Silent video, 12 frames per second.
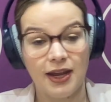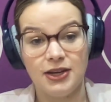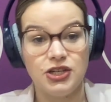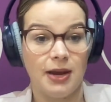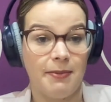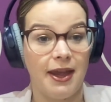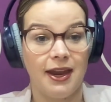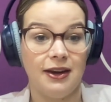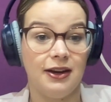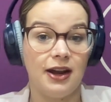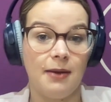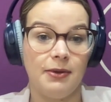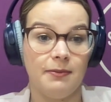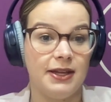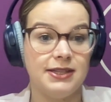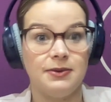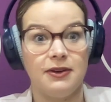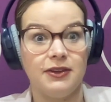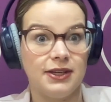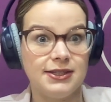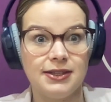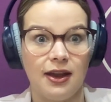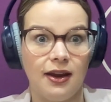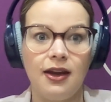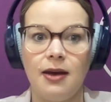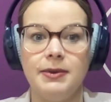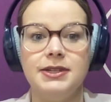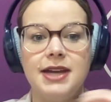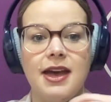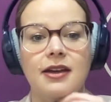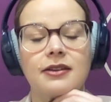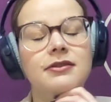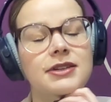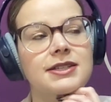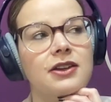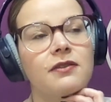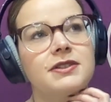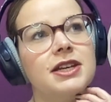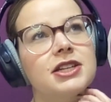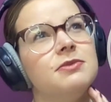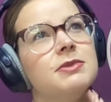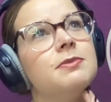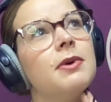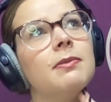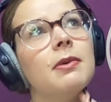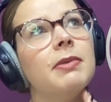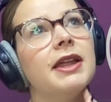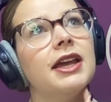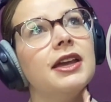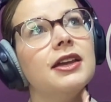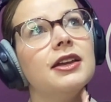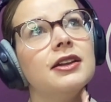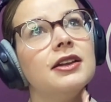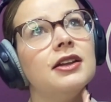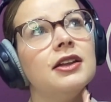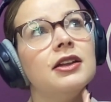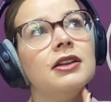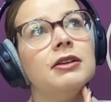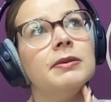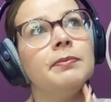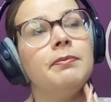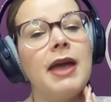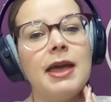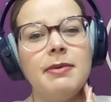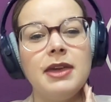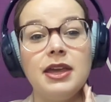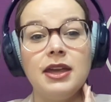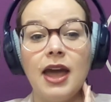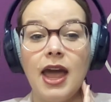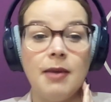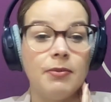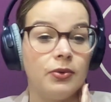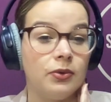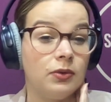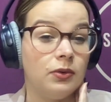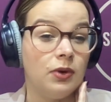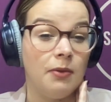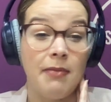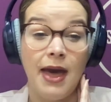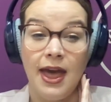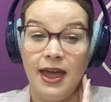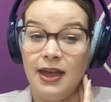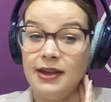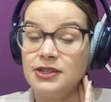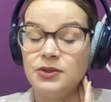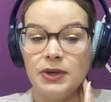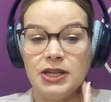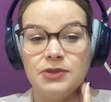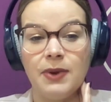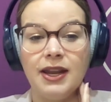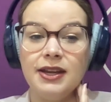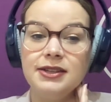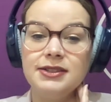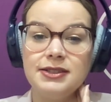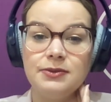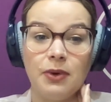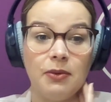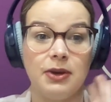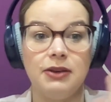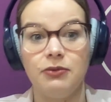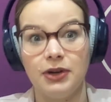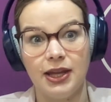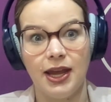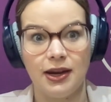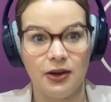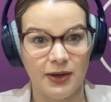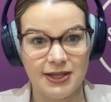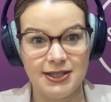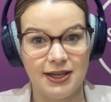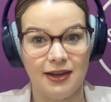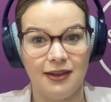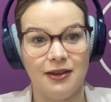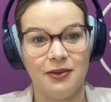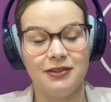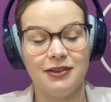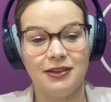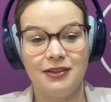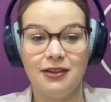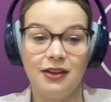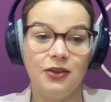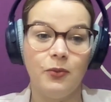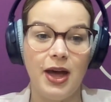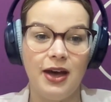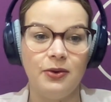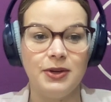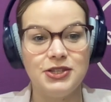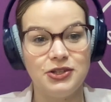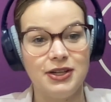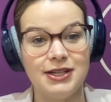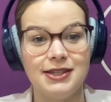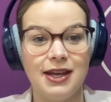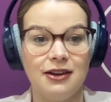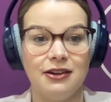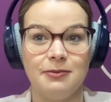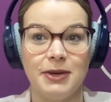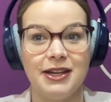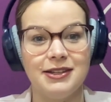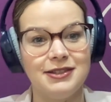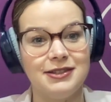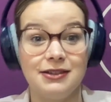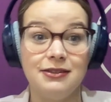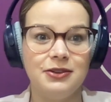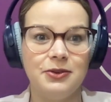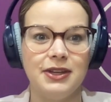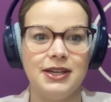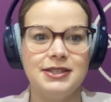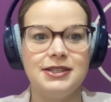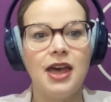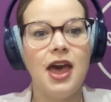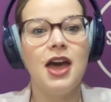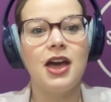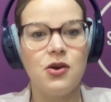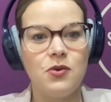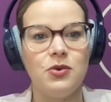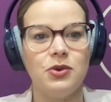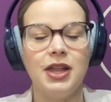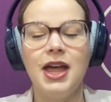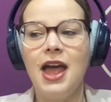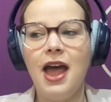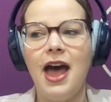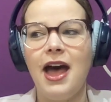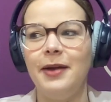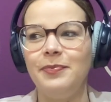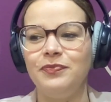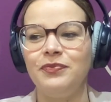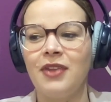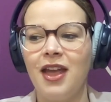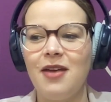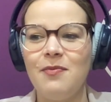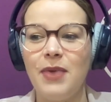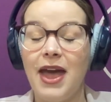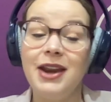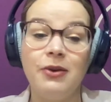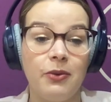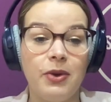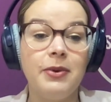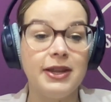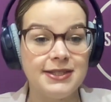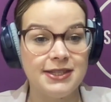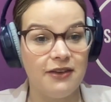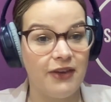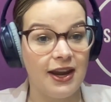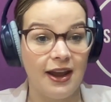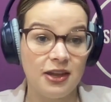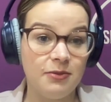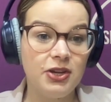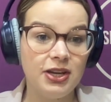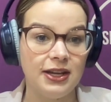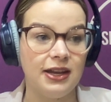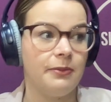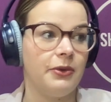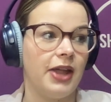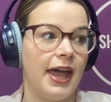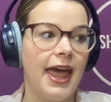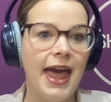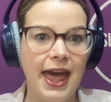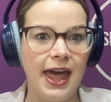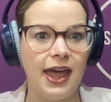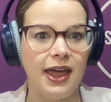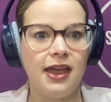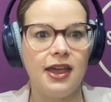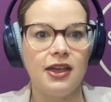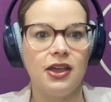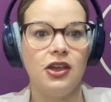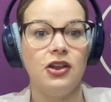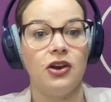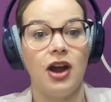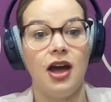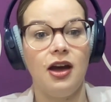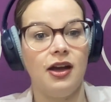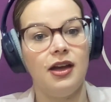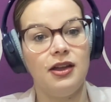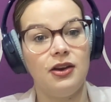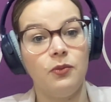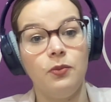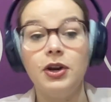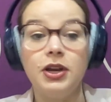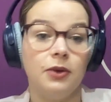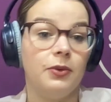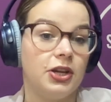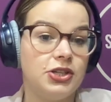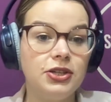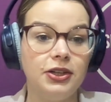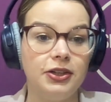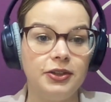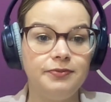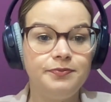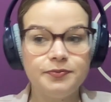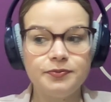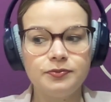kind of check back in a couple of months when everything's kind of calming down. This conversation was probably maybe April, May 2020, where we really had no idea that, wow, we're 2 years later and we're still doing this. Cool. But anyway, we went and surveyed our community and we're like, hey, what do you want to do?